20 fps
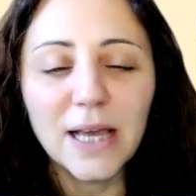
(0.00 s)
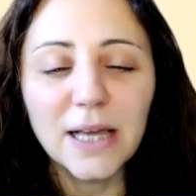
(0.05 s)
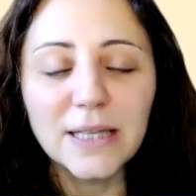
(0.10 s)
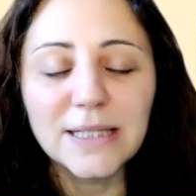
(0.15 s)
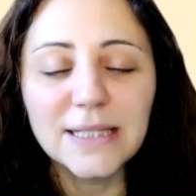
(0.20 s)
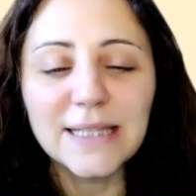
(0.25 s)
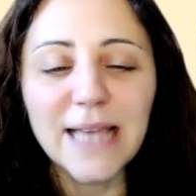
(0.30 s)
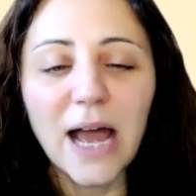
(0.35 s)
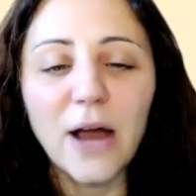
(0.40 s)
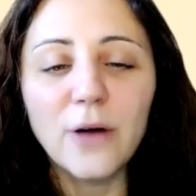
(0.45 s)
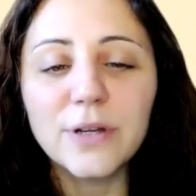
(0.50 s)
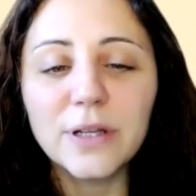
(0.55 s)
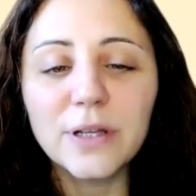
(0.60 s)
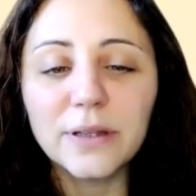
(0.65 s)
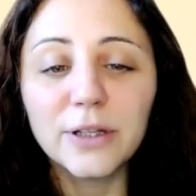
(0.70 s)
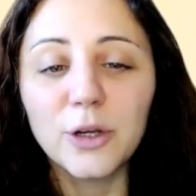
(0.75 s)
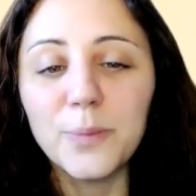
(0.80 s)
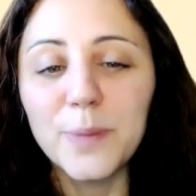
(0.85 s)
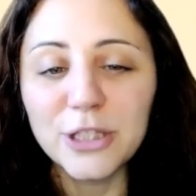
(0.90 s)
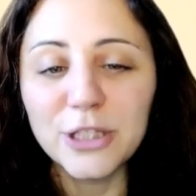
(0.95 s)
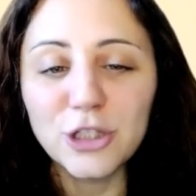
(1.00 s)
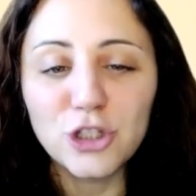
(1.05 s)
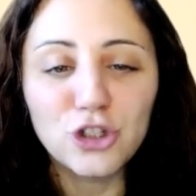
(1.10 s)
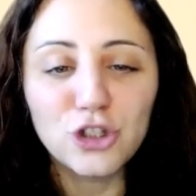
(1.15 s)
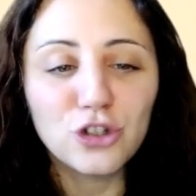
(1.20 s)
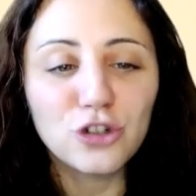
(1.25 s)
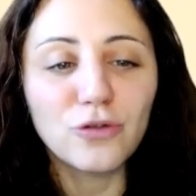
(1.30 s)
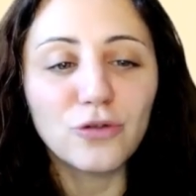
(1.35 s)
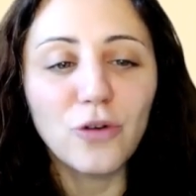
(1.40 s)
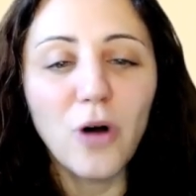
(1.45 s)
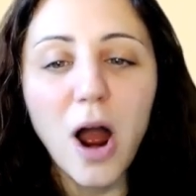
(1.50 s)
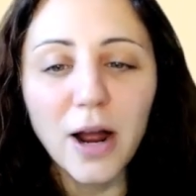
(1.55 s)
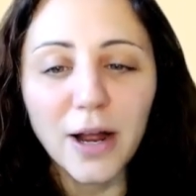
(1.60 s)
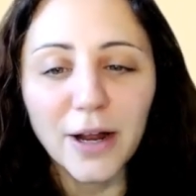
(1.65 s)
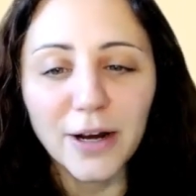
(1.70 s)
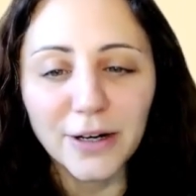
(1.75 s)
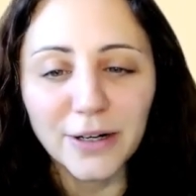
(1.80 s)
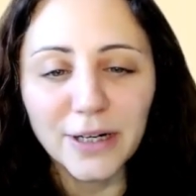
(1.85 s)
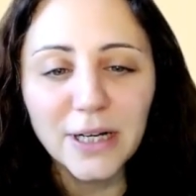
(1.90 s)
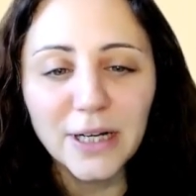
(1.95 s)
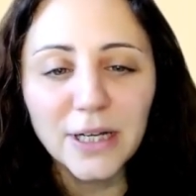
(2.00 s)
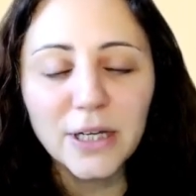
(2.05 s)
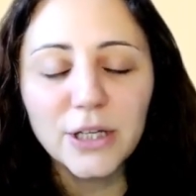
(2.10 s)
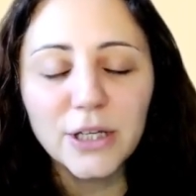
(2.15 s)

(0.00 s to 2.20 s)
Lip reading: a sound a little bit stronger.